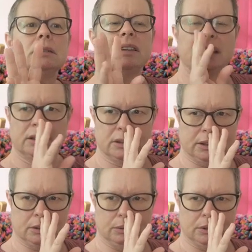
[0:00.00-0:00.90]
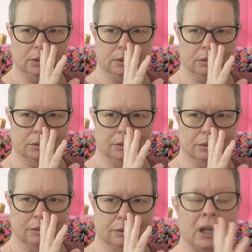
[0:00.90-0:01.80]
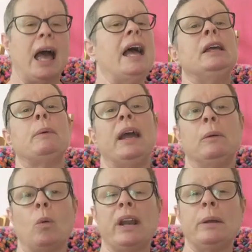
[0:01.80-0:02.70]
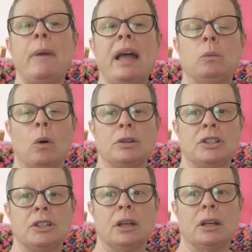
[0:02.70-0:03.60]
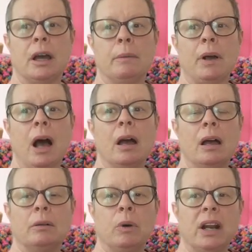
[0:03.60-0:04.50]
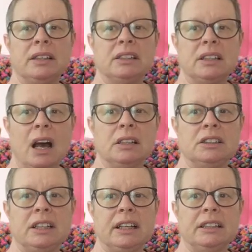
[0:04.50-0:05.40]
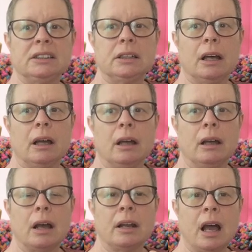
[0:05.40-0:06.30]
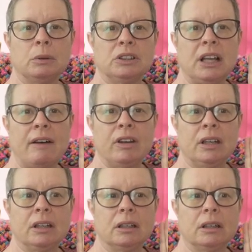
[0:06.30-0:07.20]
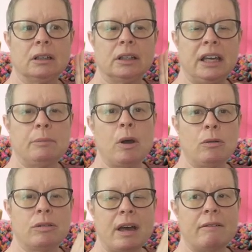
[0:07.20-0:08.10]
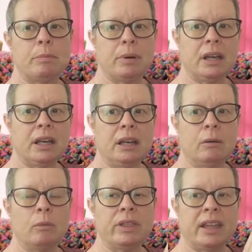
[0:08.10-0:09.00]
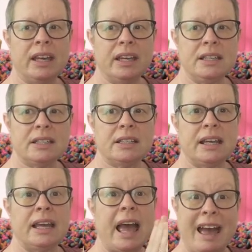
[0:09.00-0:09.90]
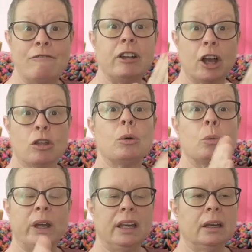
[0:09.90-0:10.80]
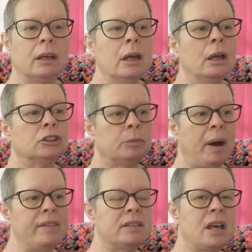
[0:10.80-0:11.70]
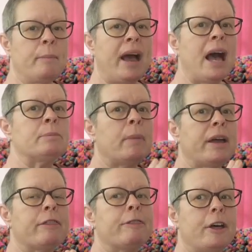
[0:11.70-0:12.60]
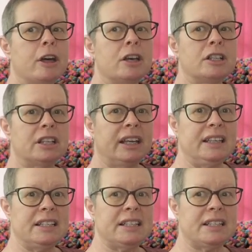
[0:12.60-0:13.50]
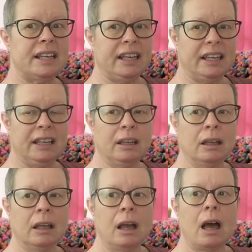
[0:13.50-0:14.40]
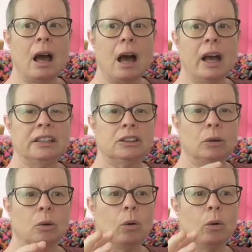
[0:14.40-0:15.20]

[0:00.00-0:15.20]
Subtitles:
I think it's 6 weeks. Anyway, what it meant was that when I started and I was having chemotherapy with the EC every other week. So by the time I had my third EC, I'd